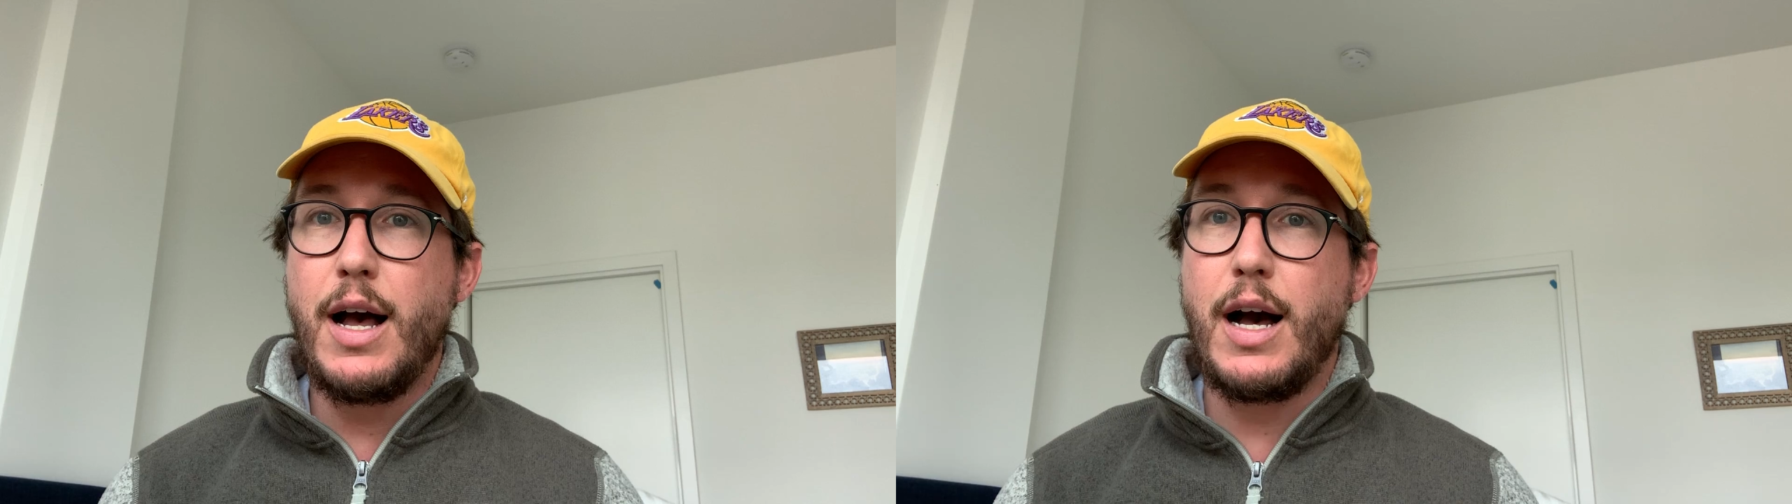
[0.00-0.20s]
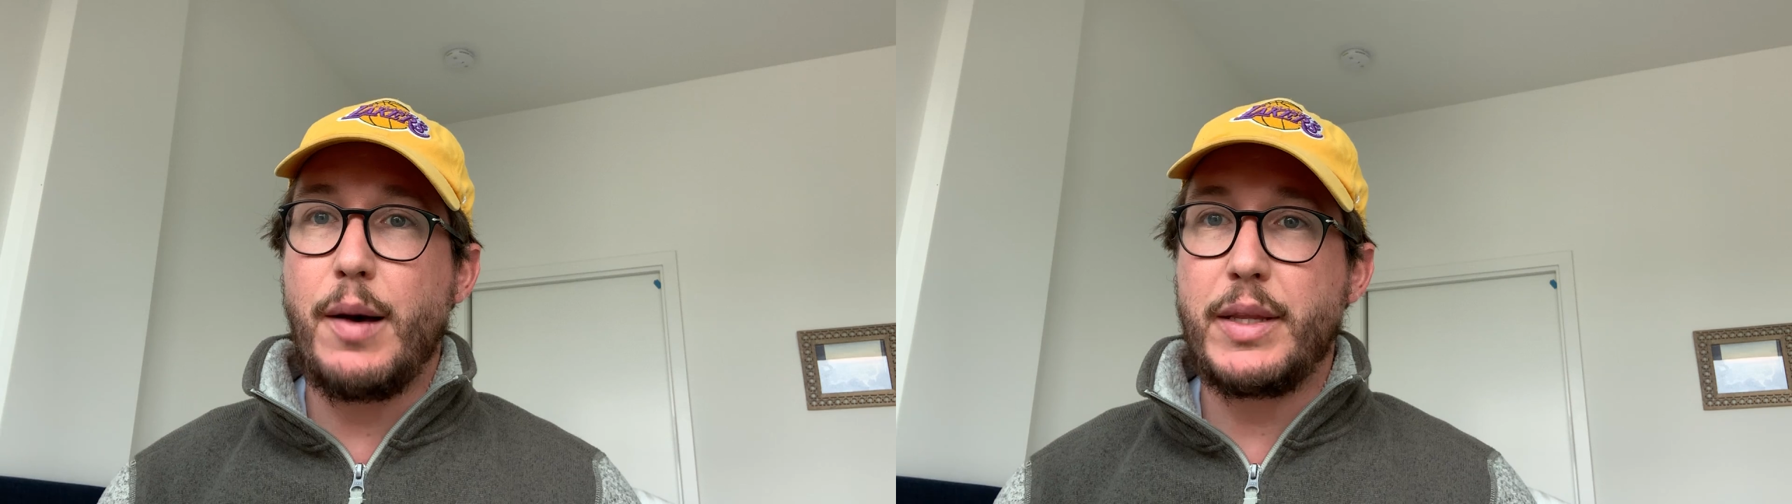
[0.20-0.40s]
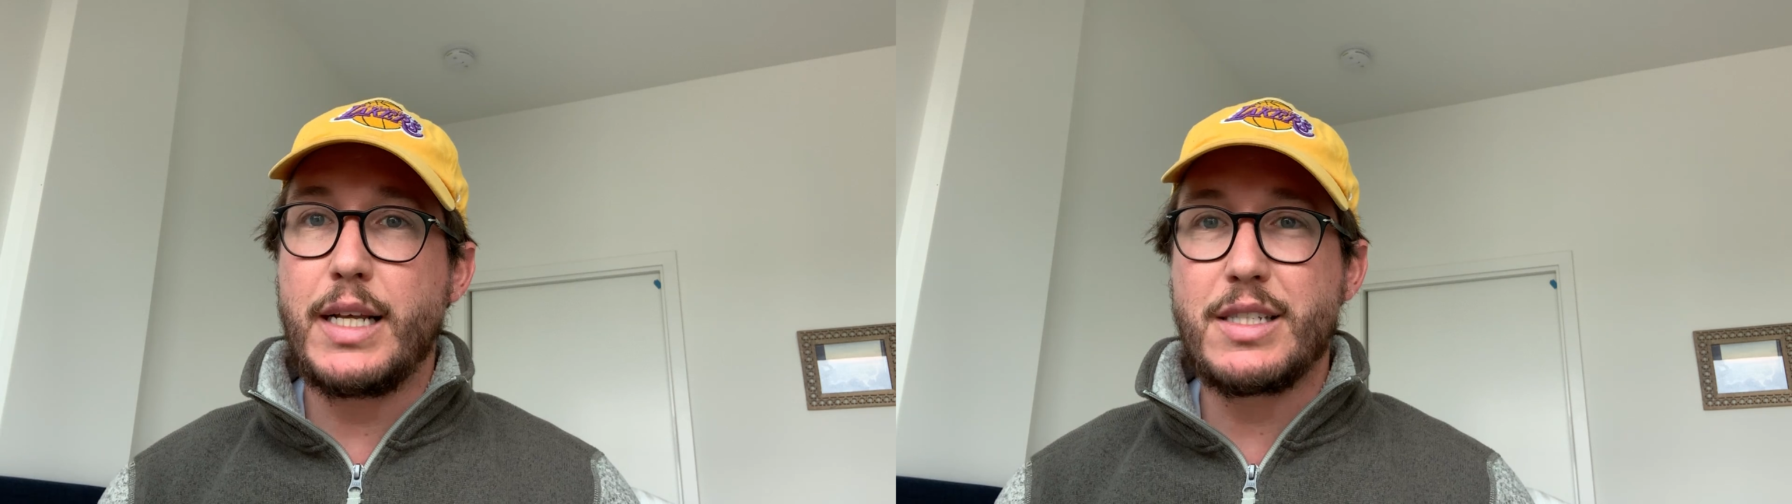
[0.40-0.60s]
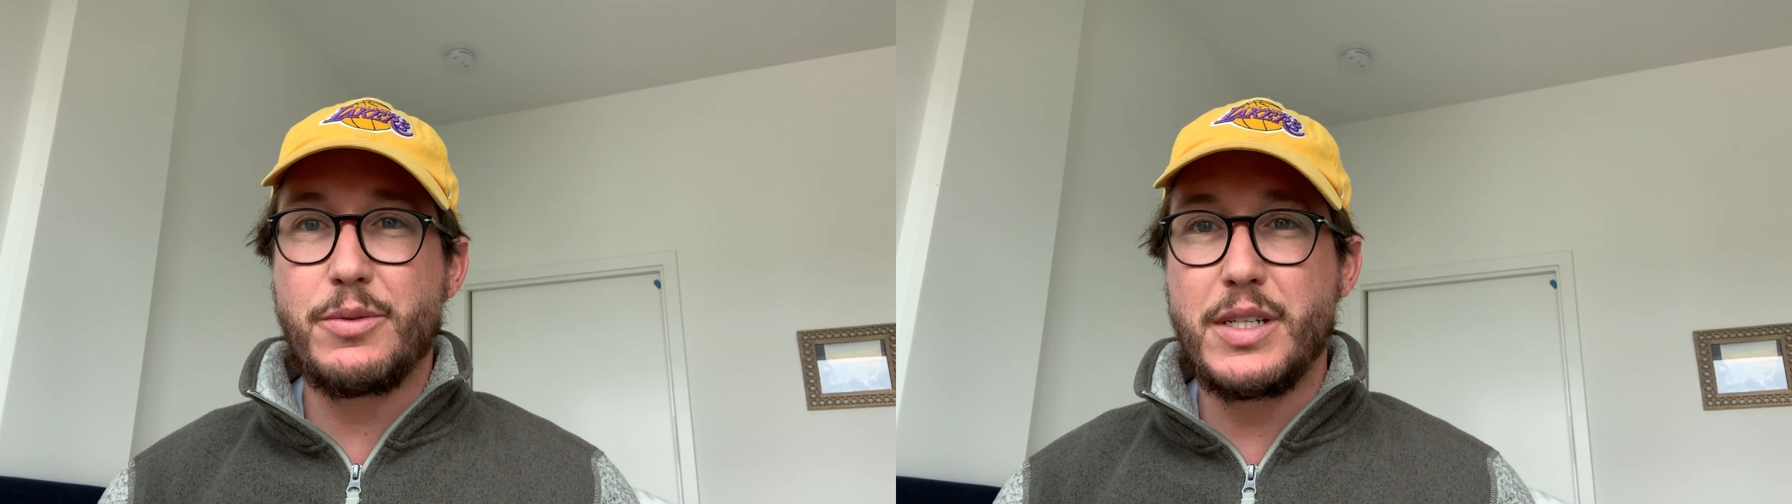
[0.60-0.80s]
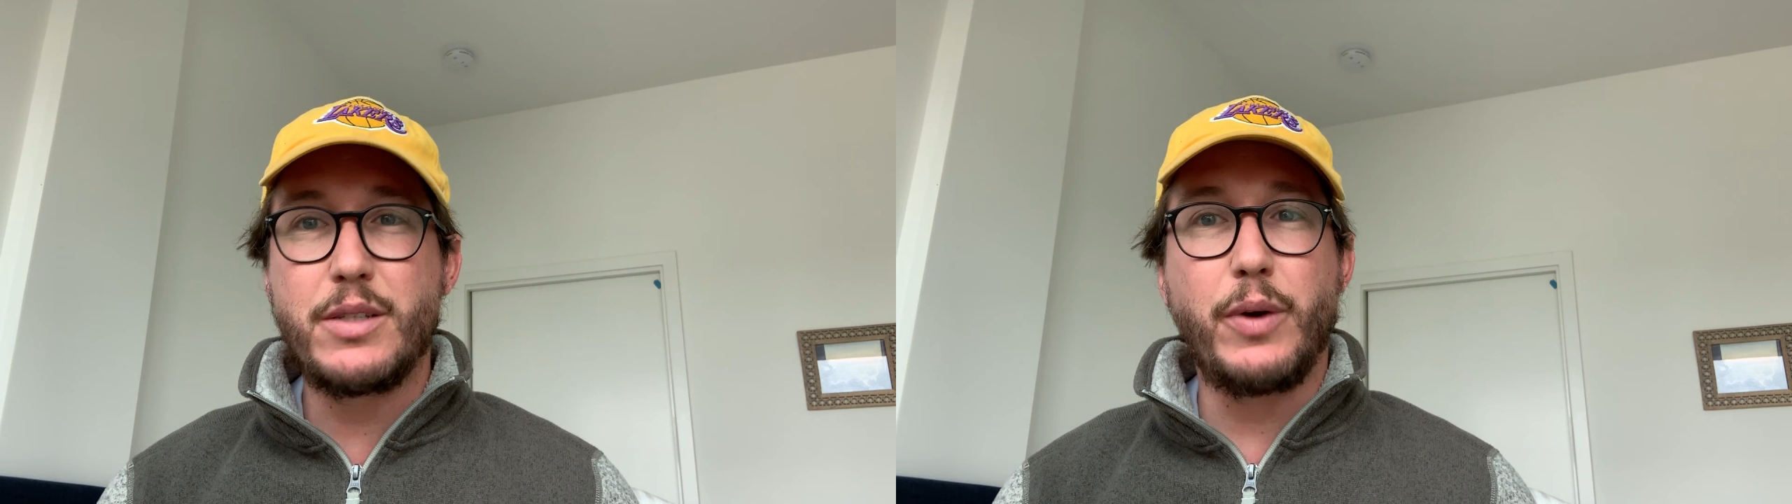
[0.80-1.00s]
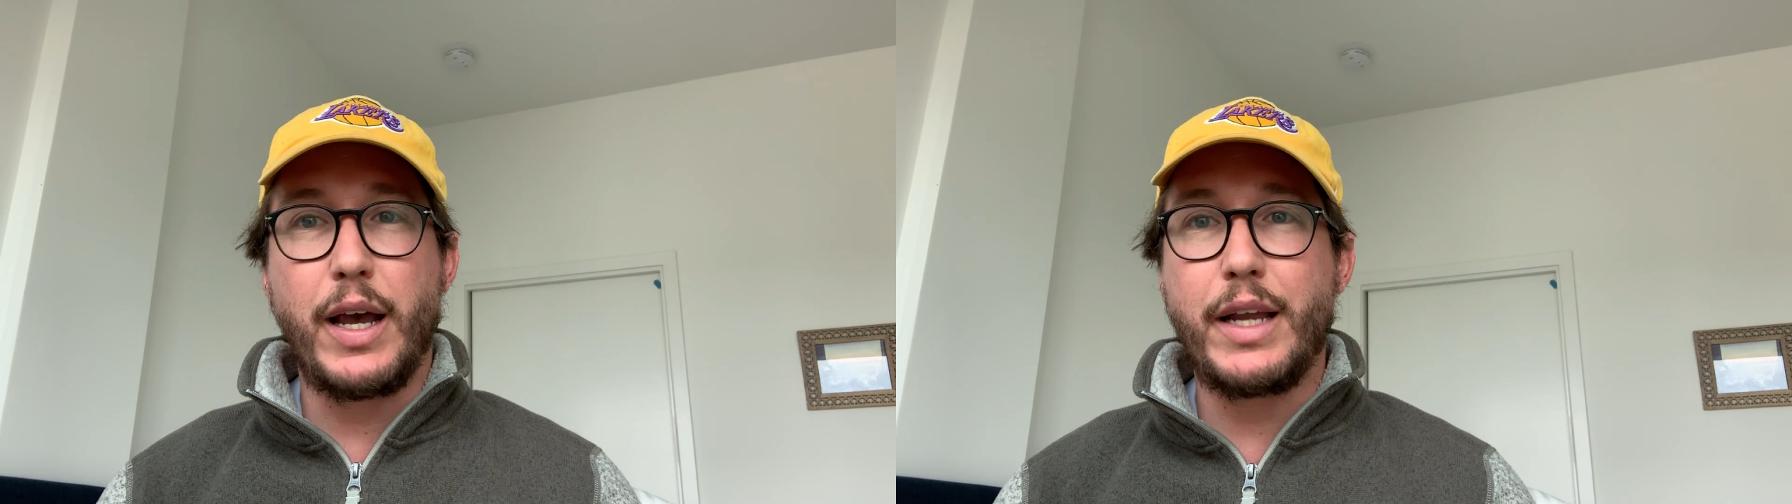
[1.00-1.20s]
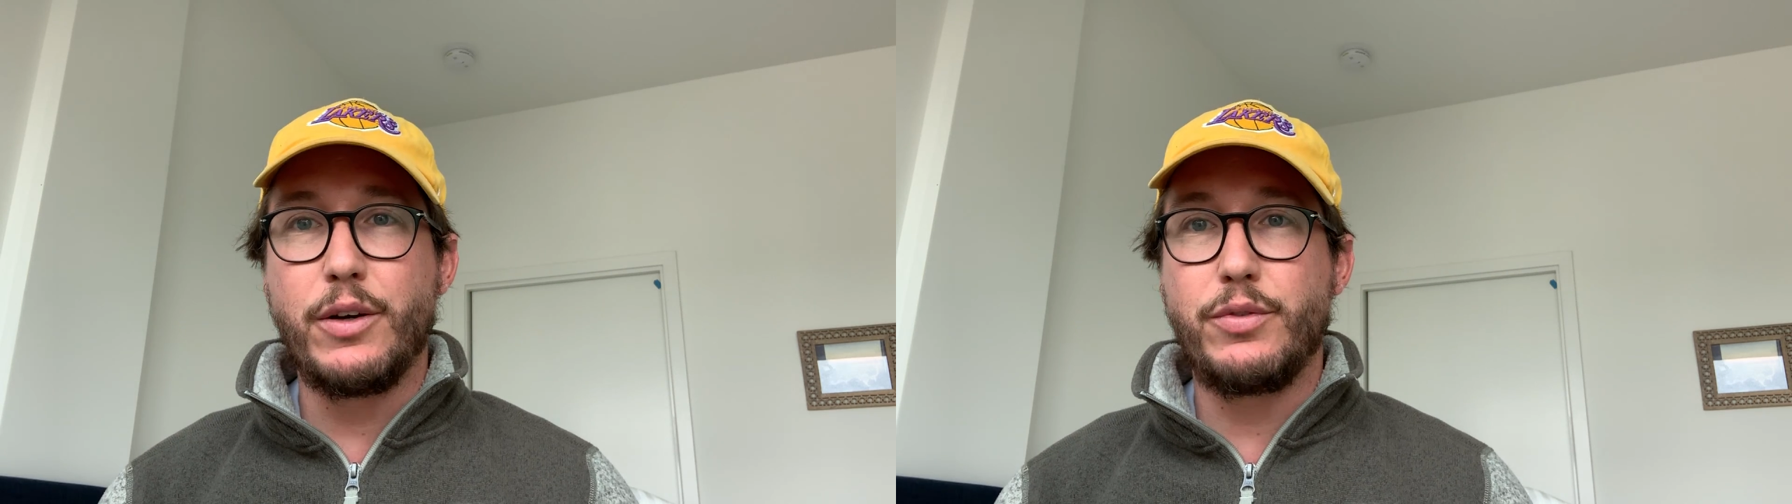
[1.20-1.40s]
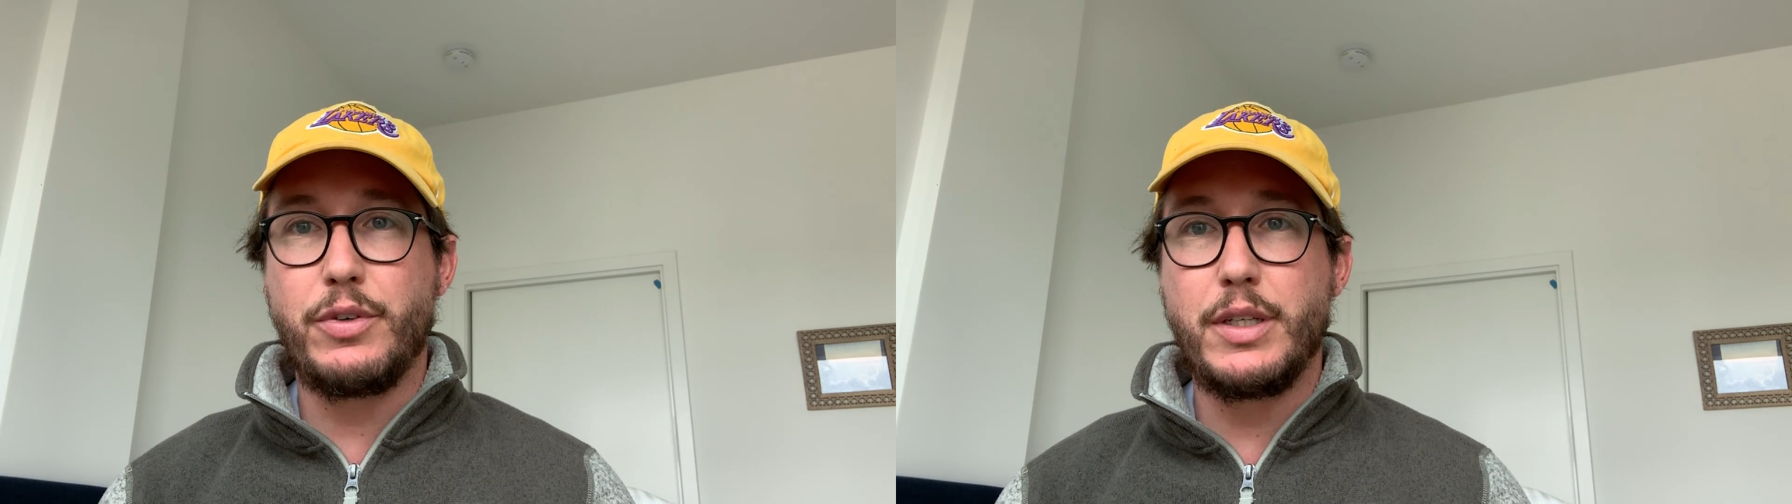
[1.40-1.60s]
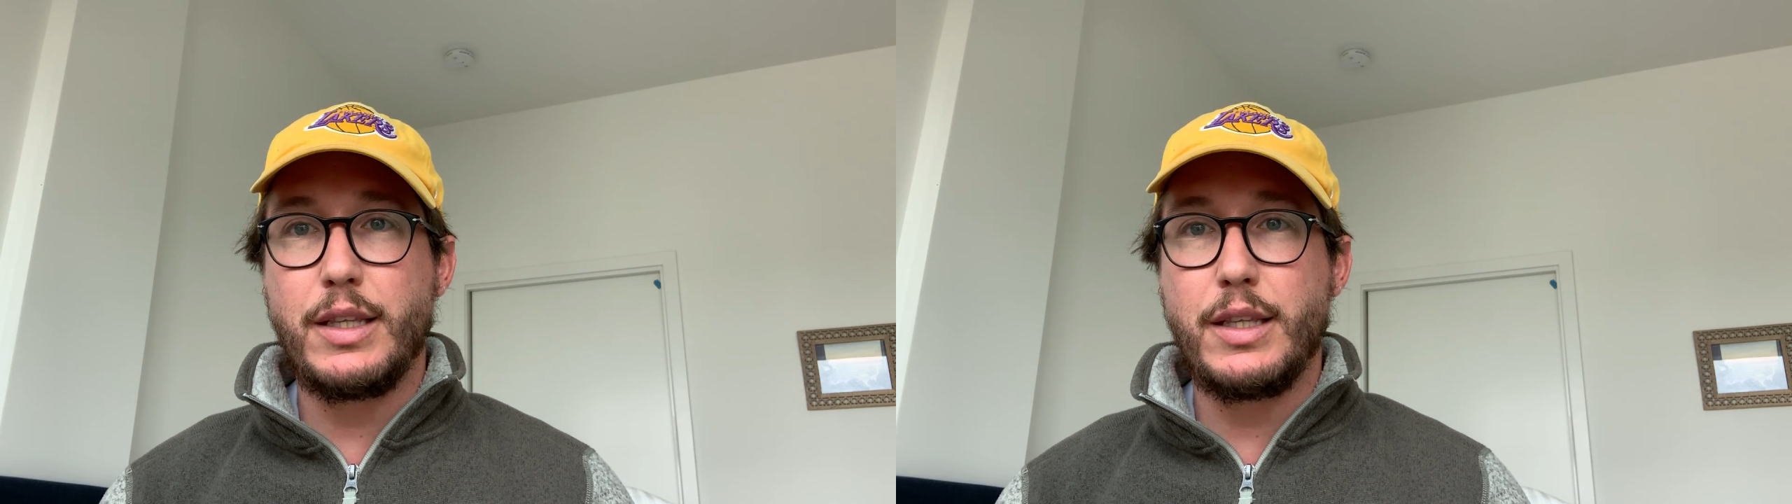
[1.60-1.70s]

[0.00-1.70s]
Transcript: And that's the reason why I don't fully